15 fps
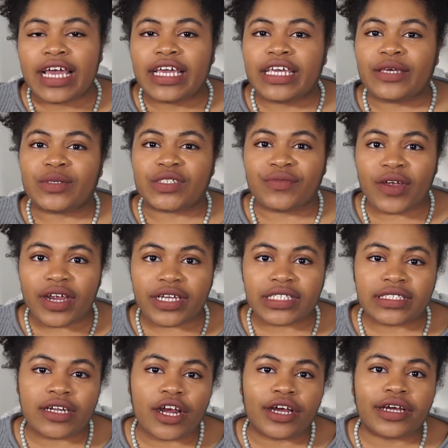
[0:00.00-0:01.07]
He was very
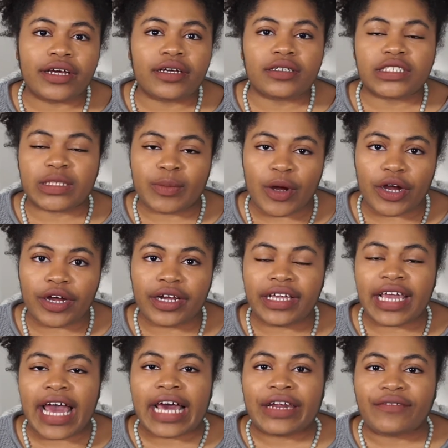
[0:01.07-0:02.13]
smart.
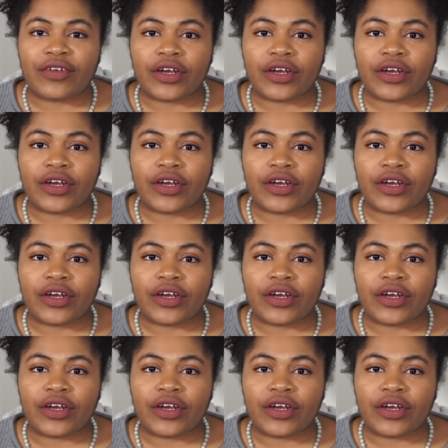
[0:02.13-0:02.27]
He had a